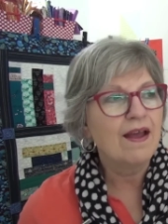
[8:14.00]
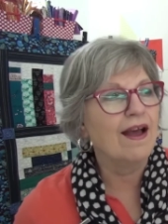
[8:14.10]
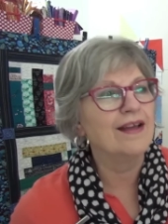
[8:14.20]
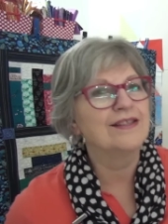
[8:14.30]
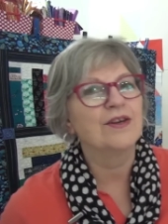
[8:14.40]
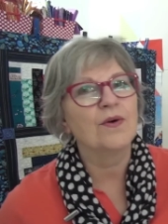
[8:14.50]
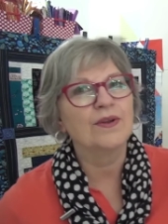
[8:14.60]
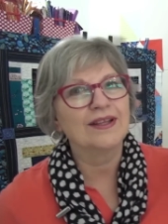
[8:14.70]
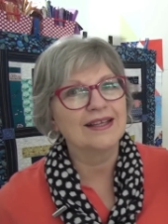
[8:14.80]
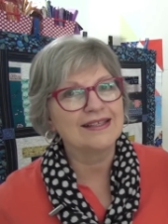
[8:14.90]
And so
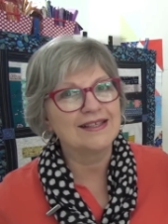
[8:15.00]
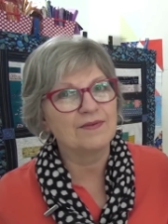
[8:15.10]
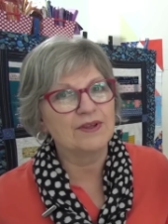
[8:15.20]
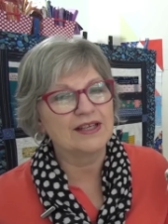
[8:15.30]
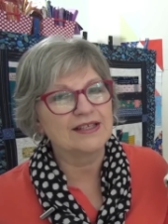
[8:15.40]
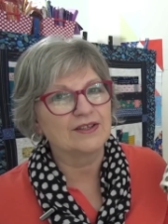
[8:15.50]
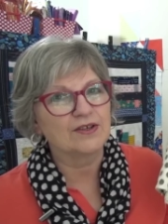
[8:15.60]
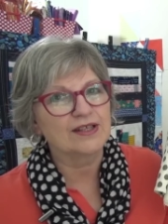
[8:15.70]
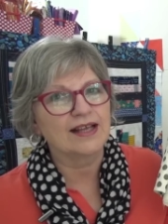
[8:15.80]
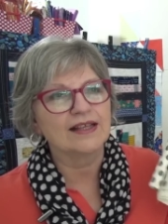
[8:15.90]
let's see what this
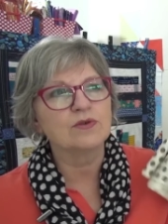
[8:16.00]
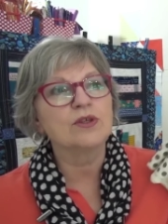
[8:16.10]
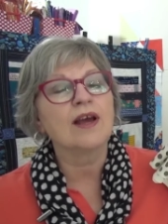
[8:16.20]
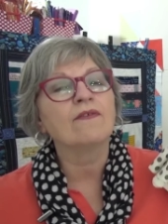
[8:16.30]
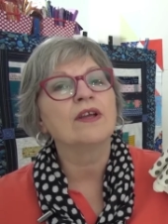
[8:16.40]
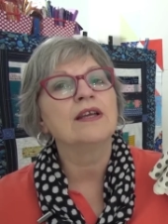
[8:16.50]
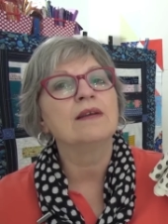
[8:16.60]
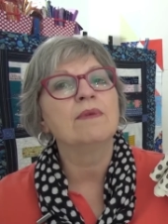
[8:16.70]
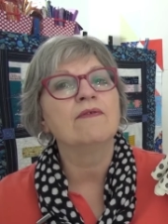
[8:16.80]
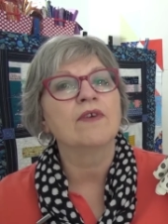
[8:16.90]
looks like. This would definitely need to
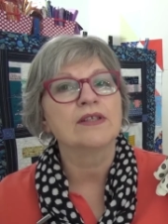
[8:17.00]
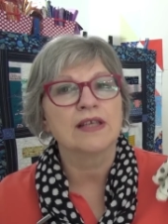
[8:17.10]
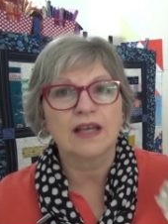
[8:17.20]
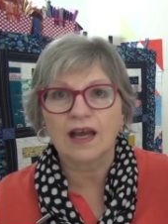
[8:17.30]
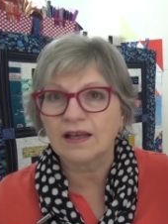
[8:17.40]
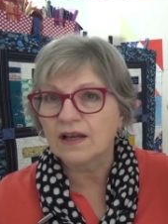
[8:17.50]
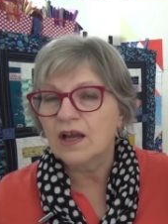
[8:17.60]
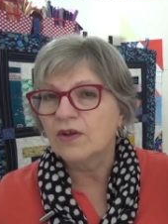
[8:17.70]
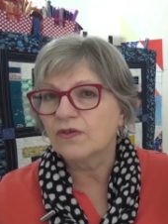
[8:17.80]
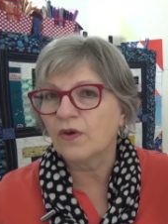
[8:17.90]
be fussy cut
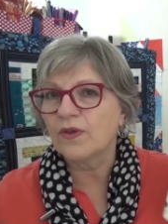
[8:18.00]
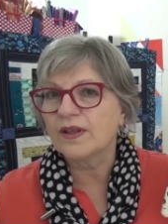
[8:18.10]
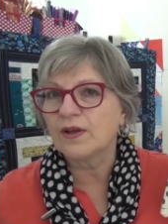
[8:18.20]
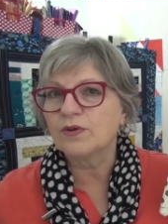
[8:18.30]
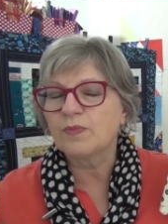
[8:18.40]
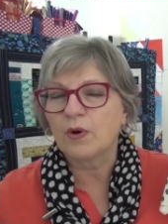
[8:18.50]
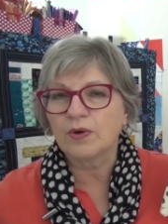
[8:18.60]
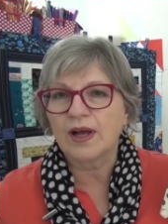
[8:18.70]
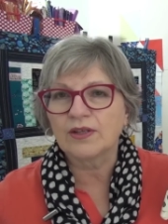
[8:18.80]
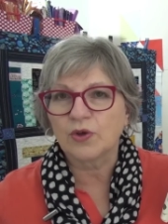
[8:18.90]
so that those polka
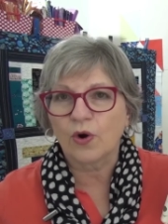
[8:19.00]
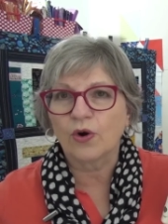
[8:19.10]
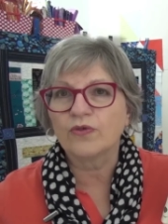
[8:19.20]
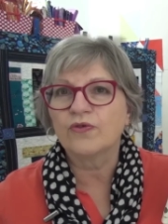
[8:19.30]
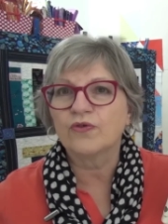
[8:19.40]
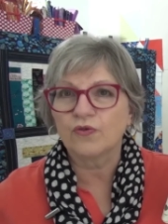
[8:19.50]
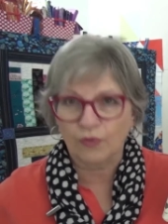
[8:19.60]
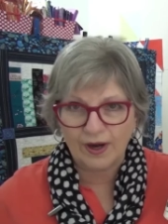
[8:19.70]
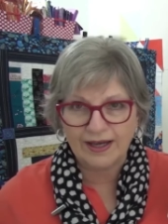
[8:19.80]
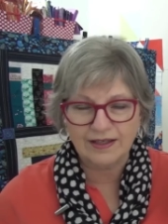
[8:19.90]
dots are
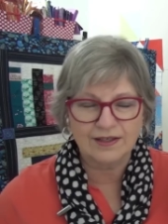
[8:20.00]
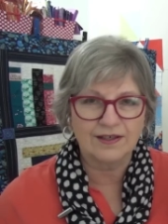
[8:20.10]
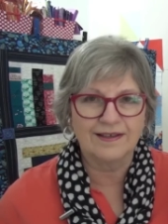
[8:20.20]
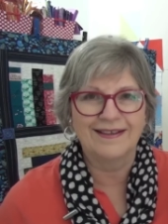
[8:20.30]
straight.